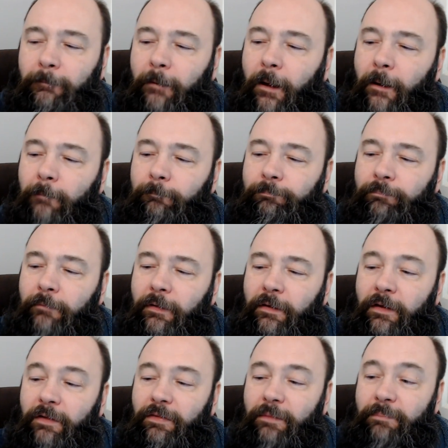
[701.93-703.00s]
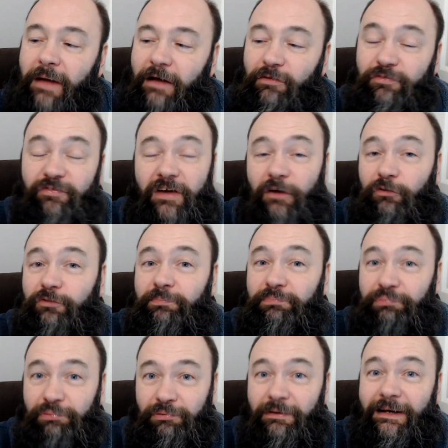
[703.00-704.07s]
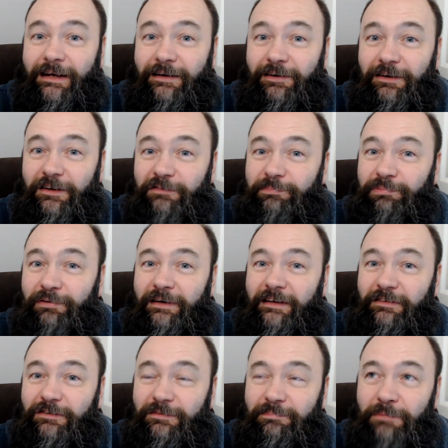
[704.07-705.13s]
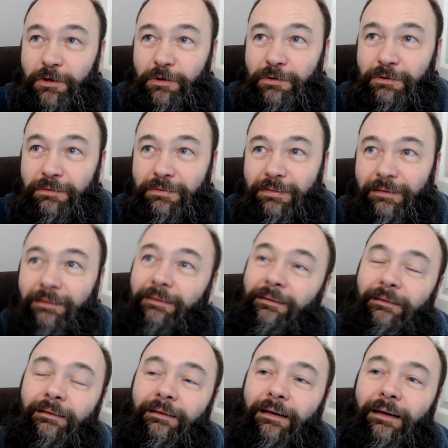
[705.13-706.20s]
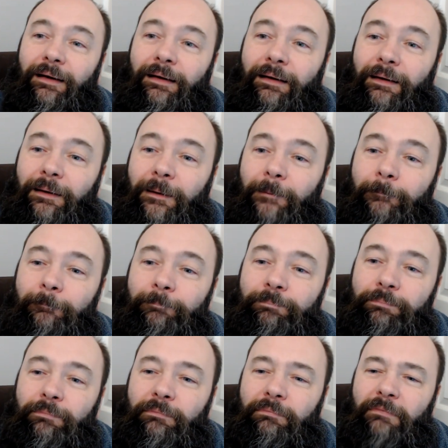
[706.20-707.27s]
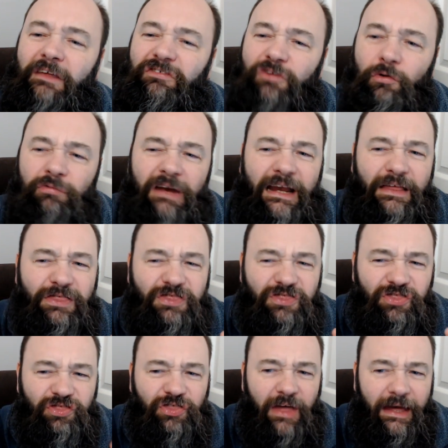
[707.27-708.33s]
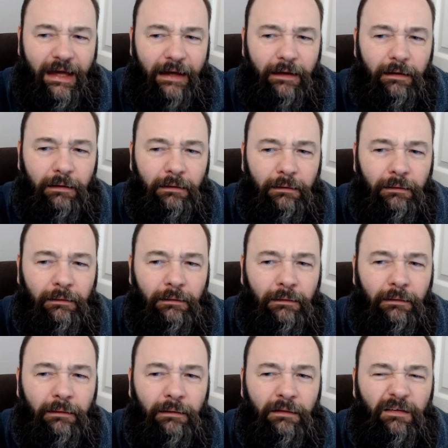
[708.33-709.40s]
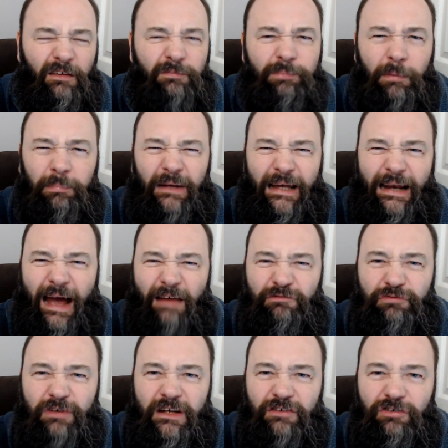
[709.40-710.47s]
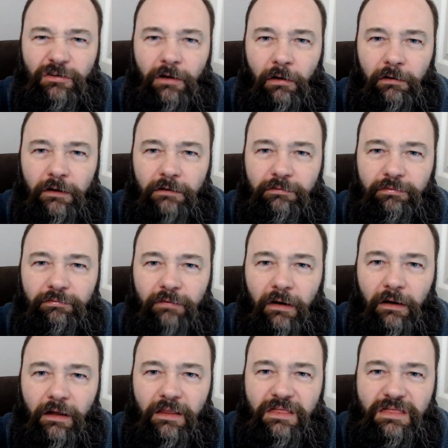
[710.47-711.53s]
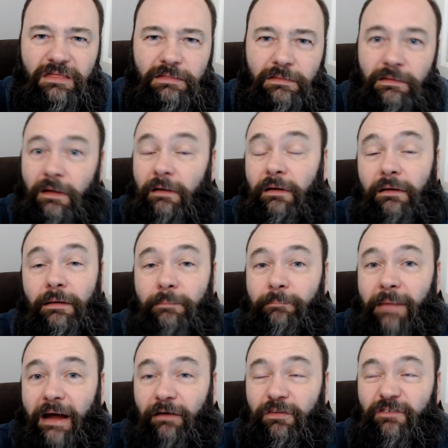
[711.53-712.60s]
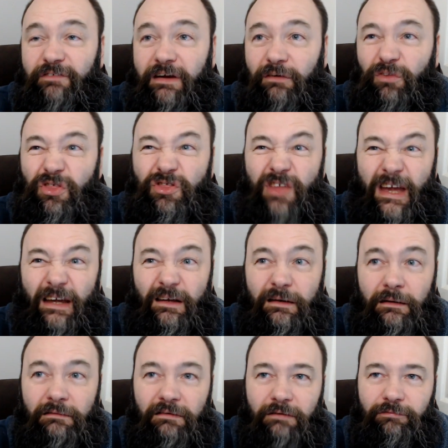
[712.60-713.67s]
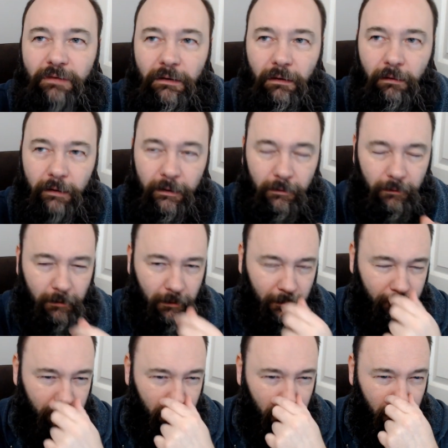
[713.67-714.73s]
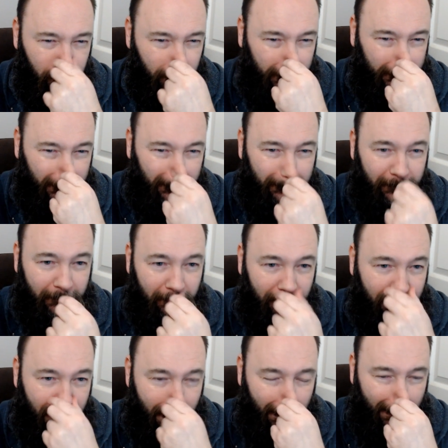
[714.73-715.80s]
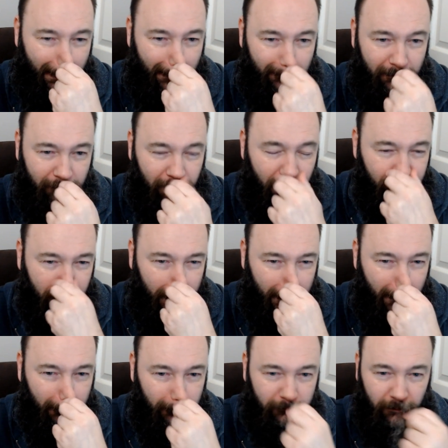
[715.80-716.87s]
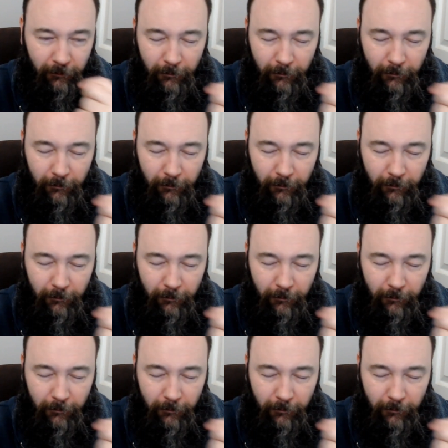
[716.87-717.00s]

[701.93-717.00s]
Um, the mouth feels pretty good. It's pretty smooth. Um, it's not really thick. It's probably an average kind of uh, mouthfeel thickness, if you like. Um, oh my god, cat hairs, they're up my nose.